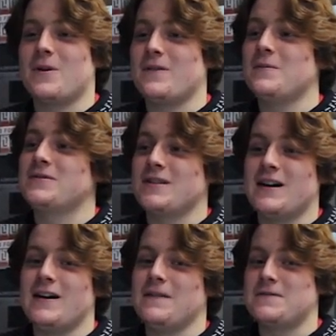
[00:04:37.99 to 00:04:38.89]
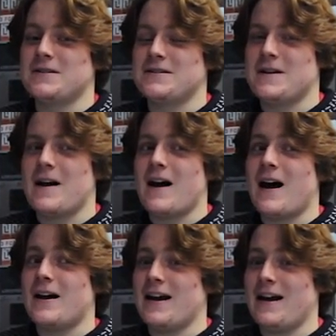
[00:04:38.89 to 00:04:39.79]
what I've observed,
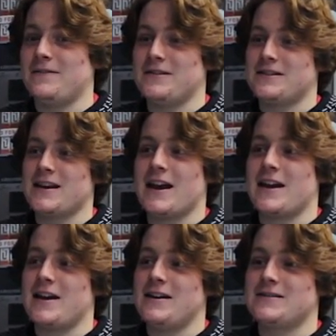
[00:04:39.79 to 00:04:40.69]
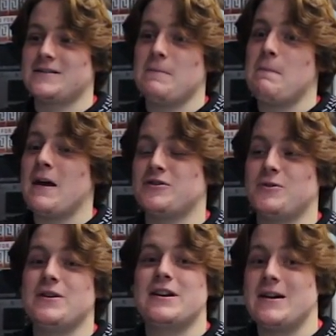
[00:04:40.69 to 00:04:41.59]
I'd have to say it's make
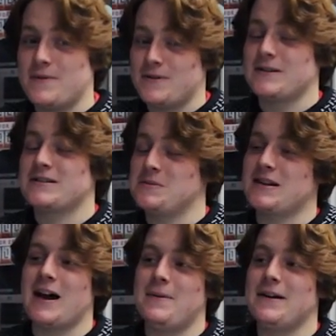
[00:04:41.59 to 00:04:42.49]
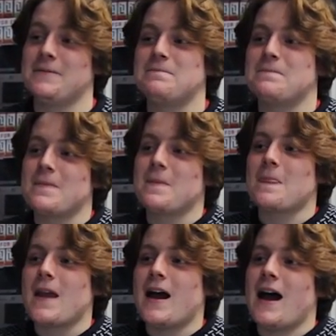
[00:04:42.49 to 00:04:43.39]
sure you keep your customers happy.
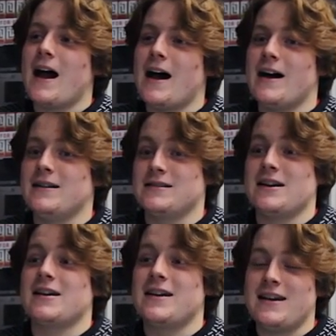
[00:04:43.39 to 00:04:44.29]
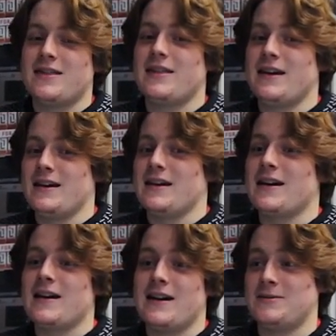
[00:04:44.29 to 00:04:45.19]
Okay. And a key thing,
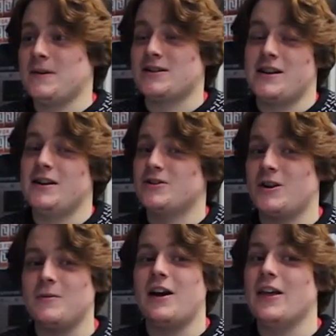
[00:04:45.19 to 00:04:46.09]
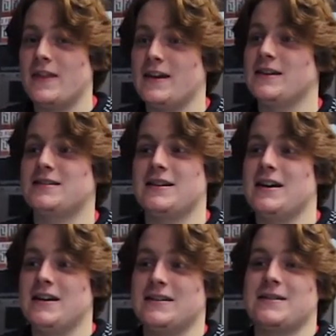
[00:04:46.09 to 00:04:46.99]
especially in a shop like this,
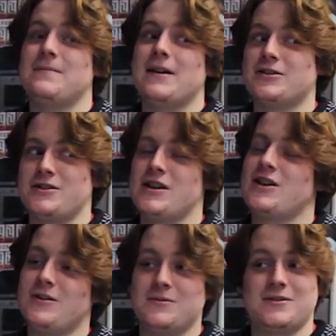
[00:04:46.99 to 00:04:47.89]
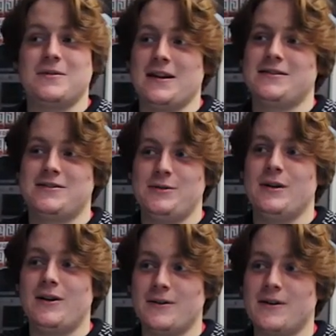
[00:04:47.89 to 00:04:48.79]
is make sure your queues don't get too
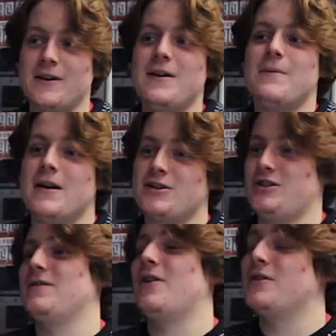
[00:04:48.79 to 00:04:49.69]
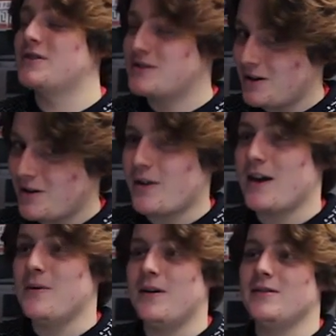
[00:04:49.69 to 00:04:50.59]
long, make sure you've got the stock
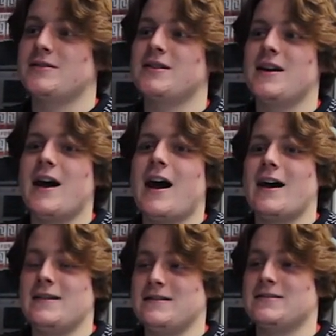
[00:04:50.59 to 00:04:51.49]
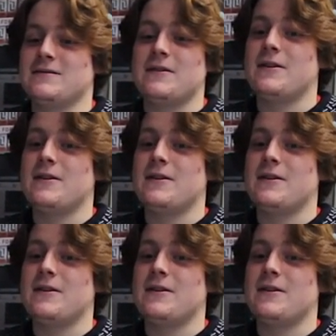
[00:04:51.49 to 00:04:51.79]
they want, and